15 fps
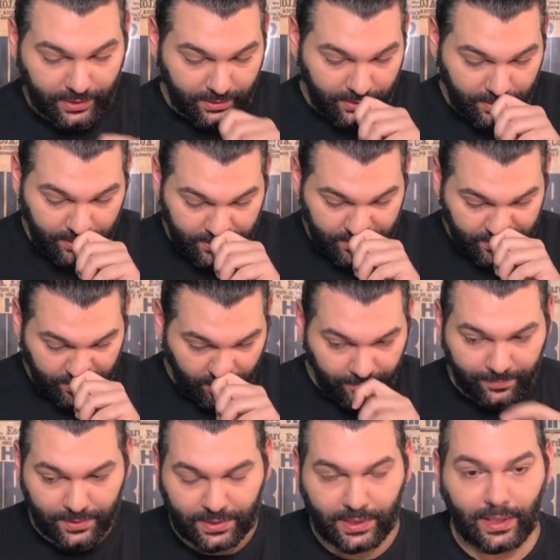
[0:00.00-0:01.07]
because
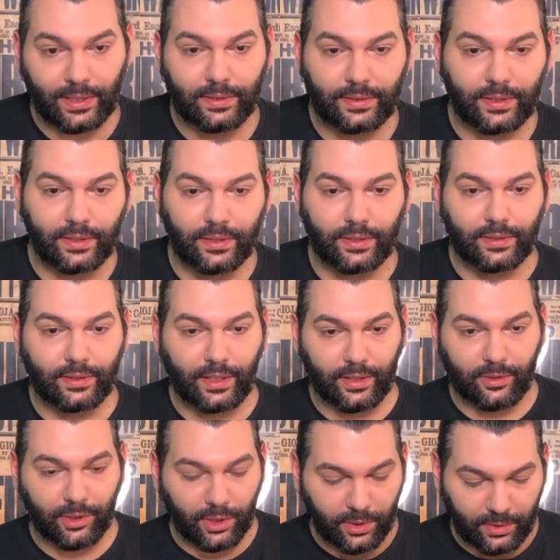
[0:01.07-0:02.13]
obviously until they
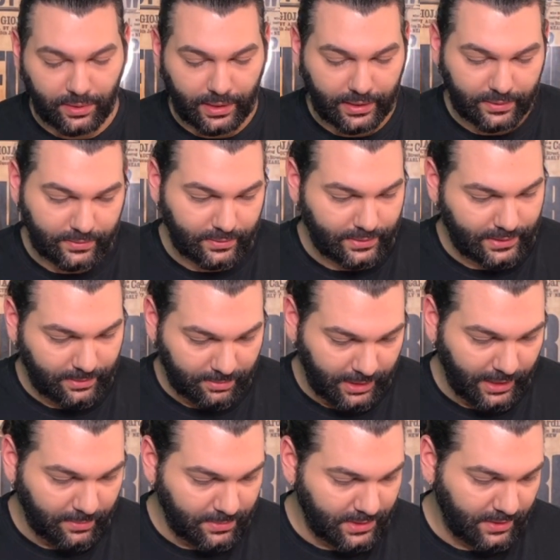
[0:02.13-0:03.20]
grow and
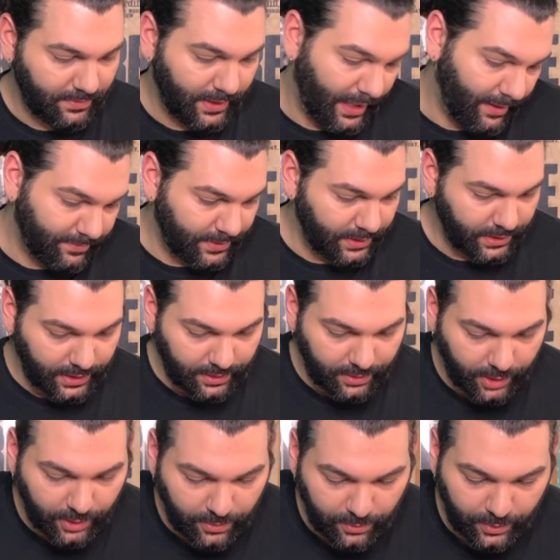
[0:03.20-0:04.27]
sometimes even after they
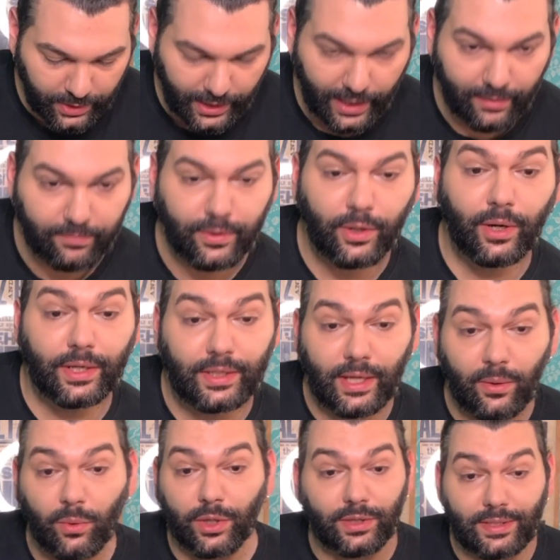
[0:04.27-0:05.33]
grow, we have no
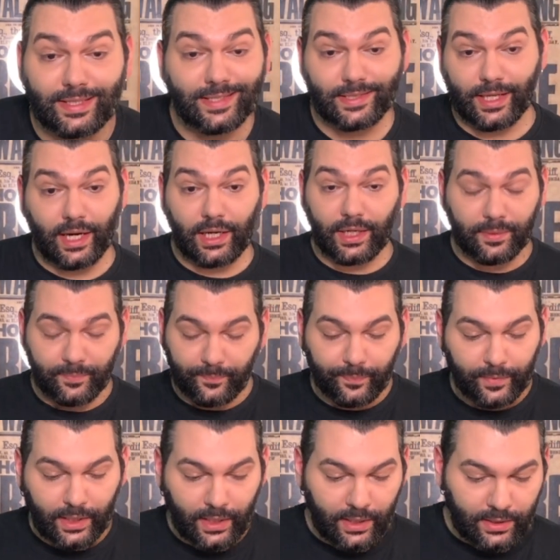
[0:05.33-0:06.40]
idea what these are.
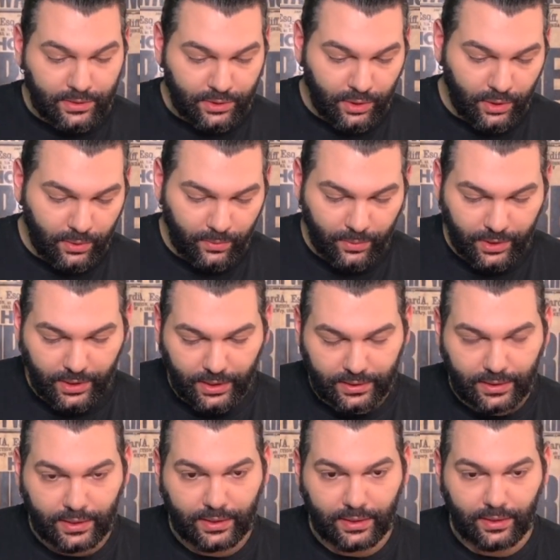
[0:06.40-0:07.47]
So we're gonna
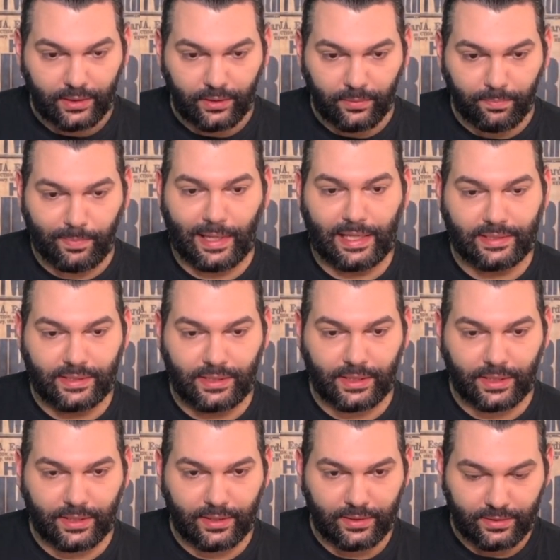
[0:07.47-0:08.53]
take the little
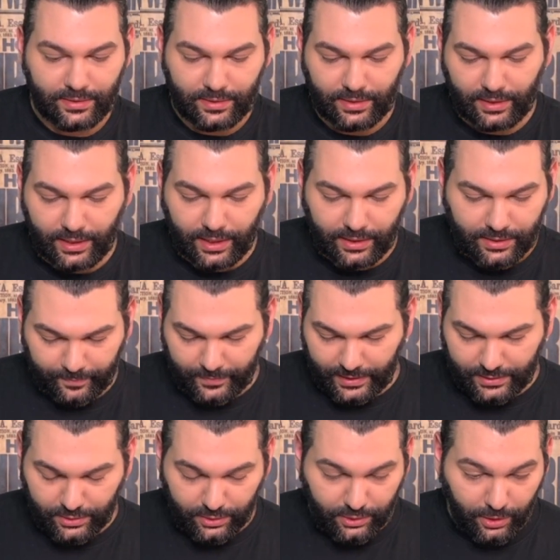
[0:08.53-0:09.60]
plastic lid
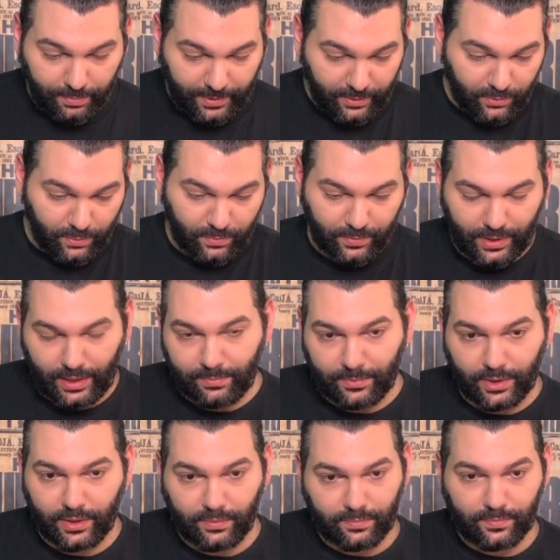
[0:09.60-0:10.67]
that's on top and I'm
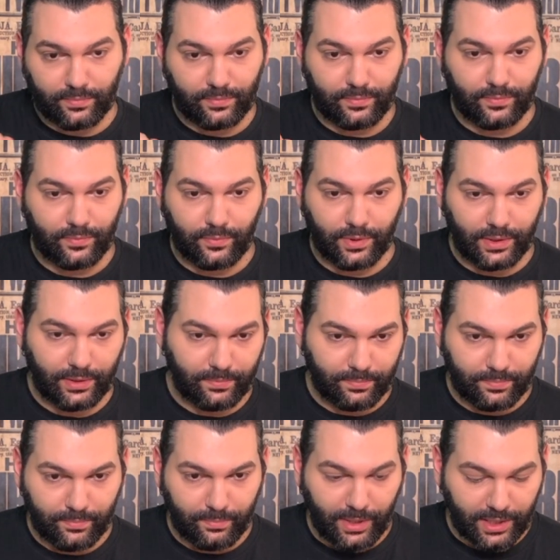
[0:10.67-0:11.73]
gonna, with a
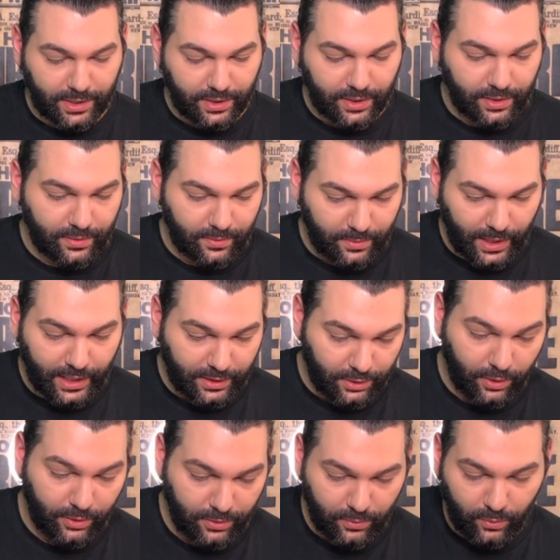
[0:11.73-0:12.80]
marker, write
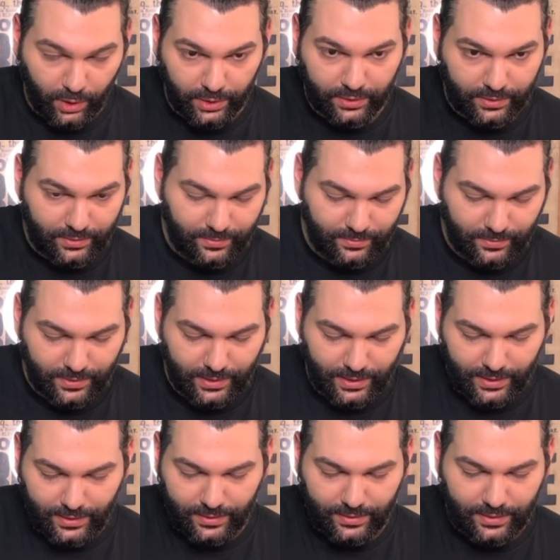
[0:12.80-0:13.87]
on what
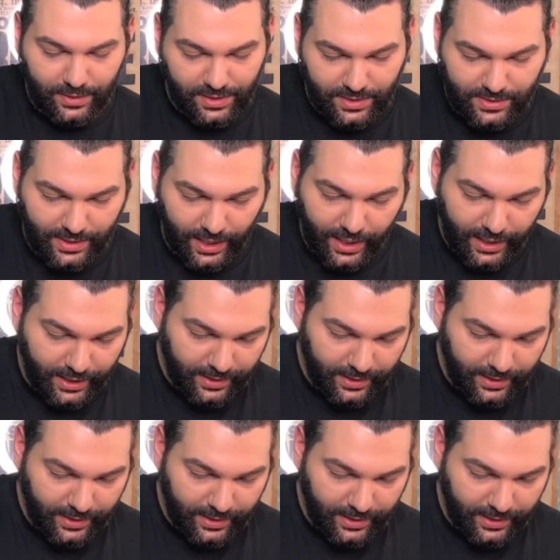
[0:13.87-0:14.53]
these are.